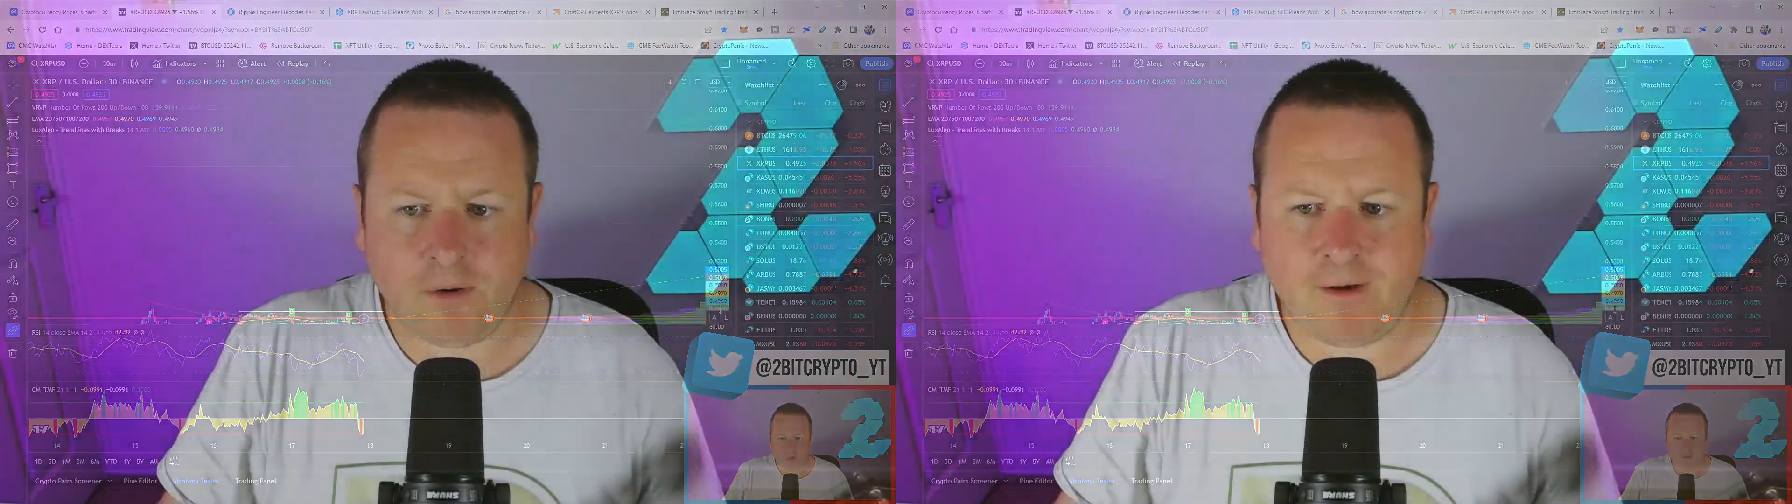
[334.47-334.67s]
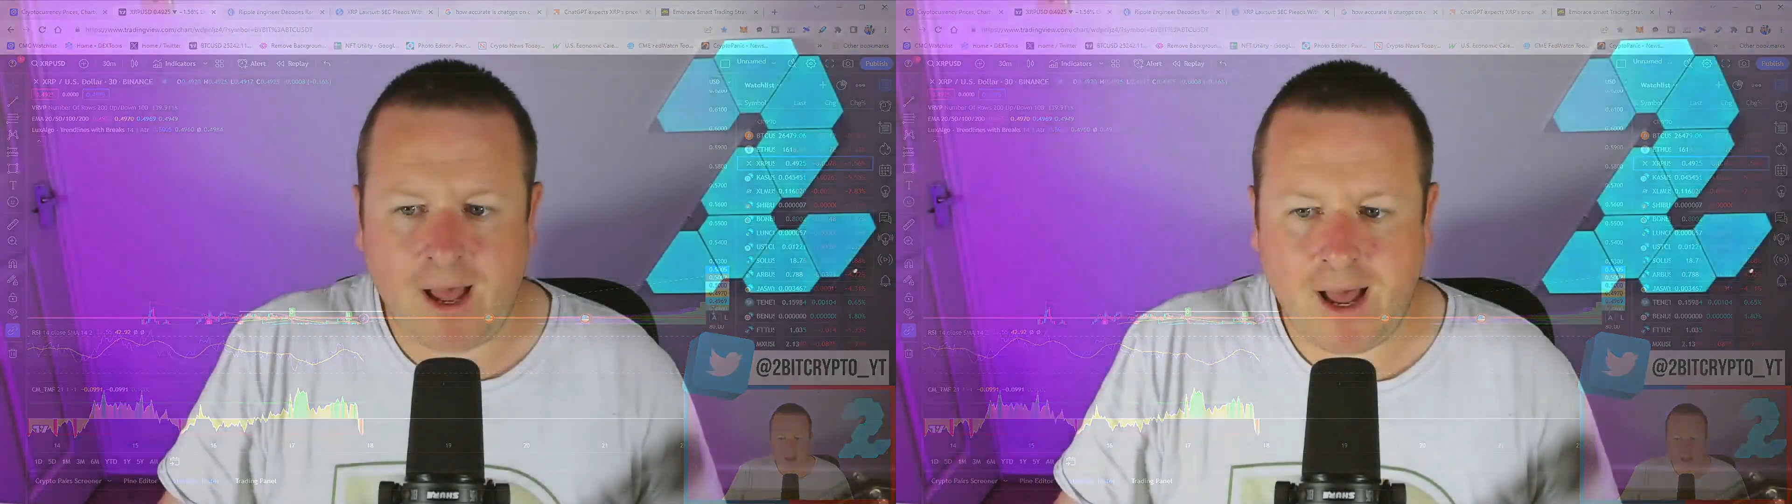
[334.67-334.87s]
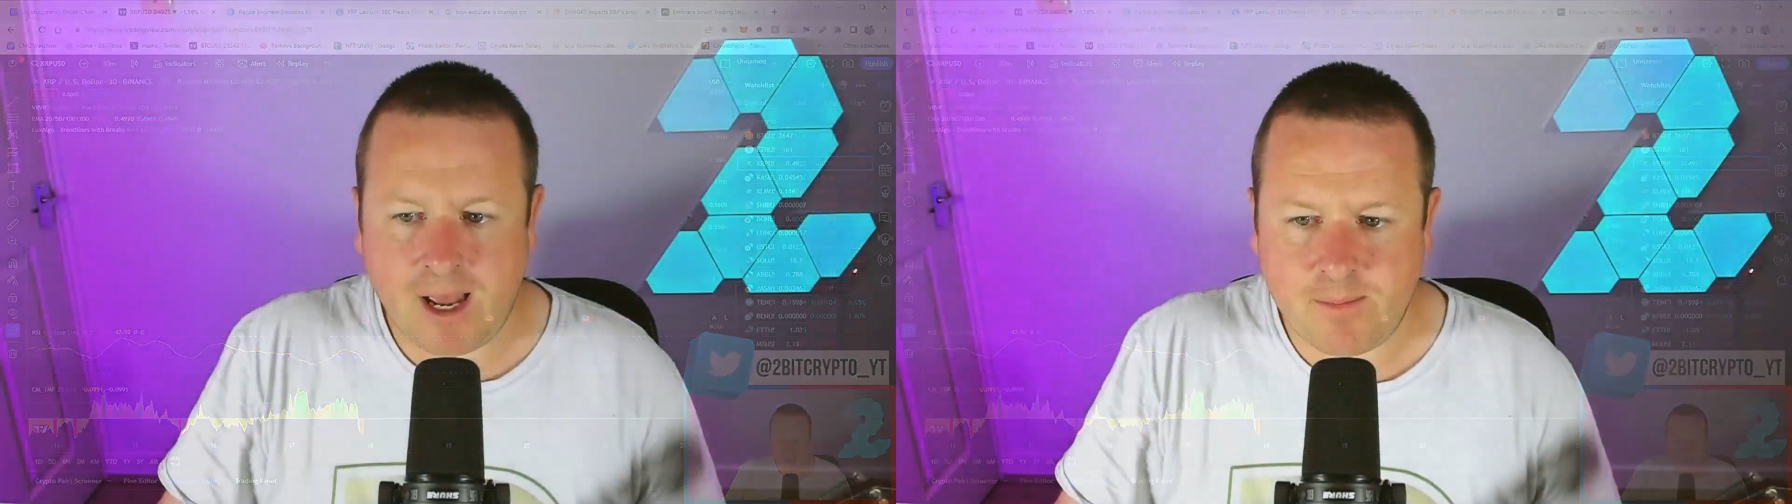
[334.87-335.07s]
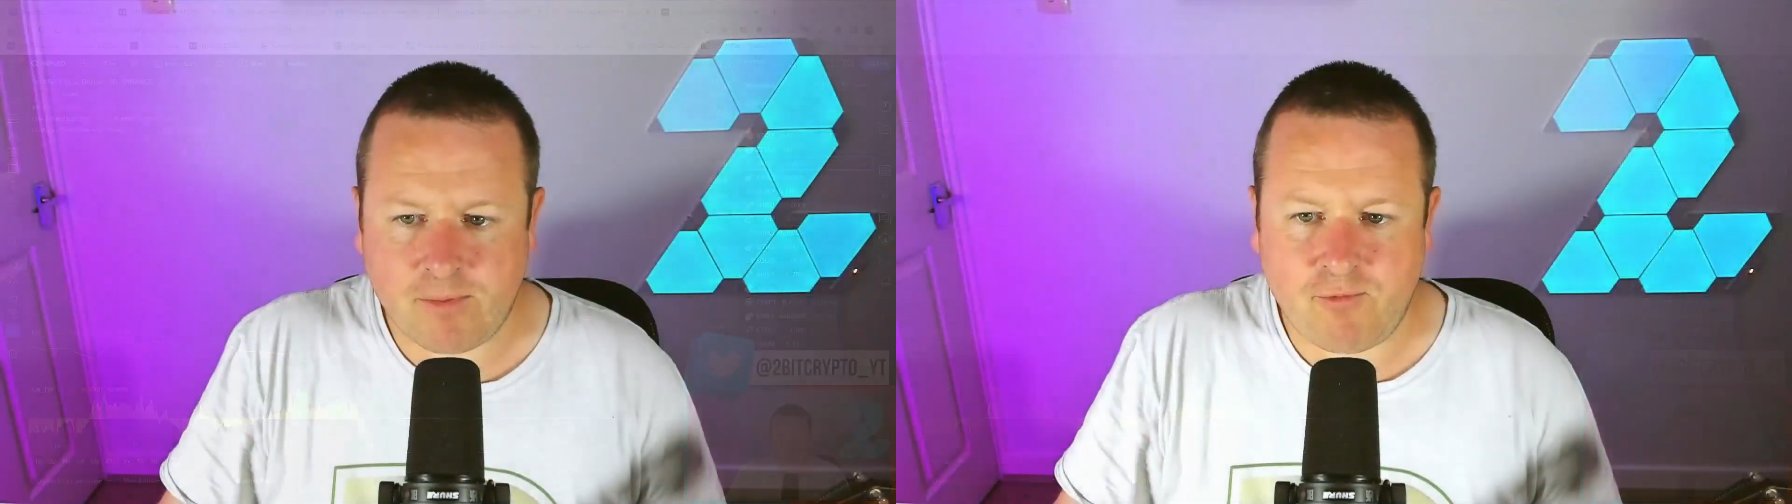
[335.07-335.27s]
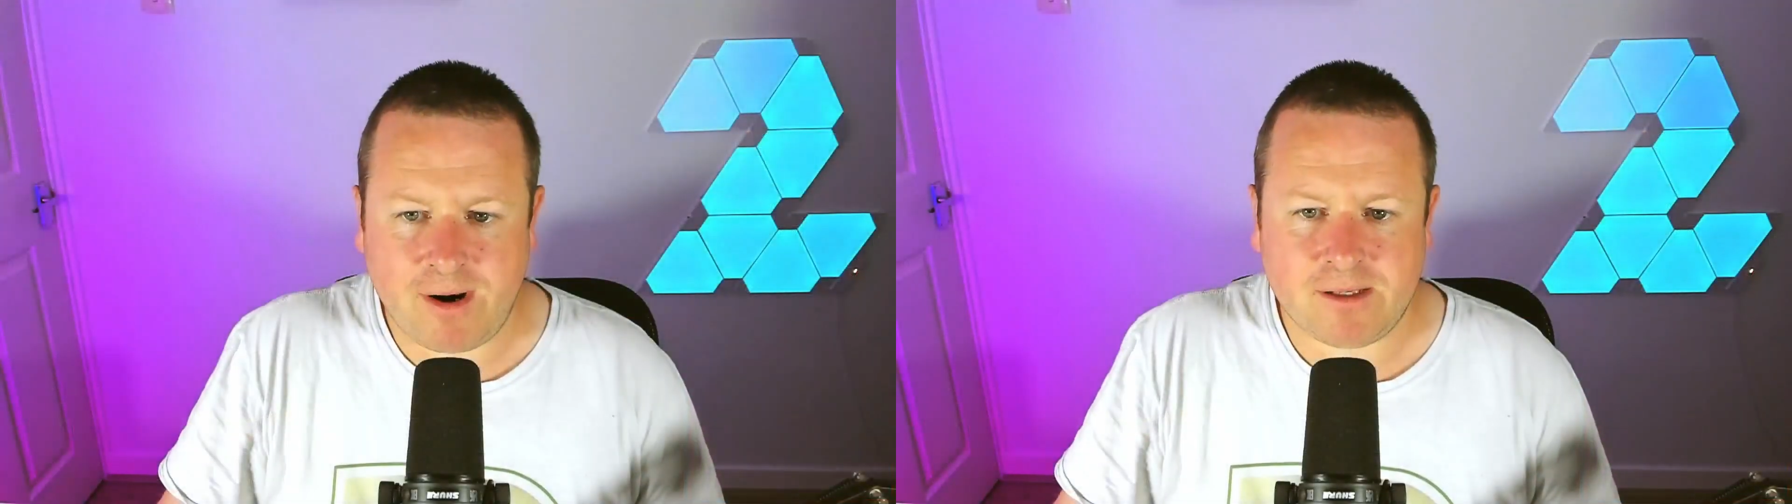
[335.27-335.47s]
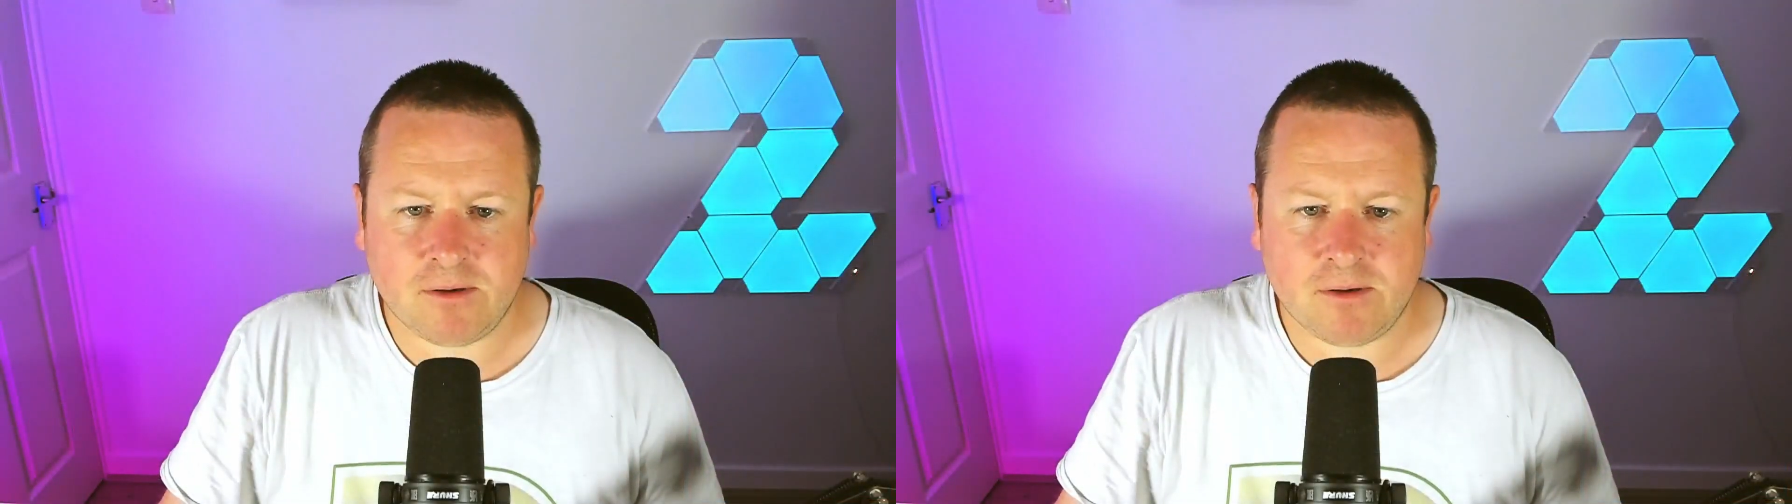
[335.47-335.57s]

of hype ready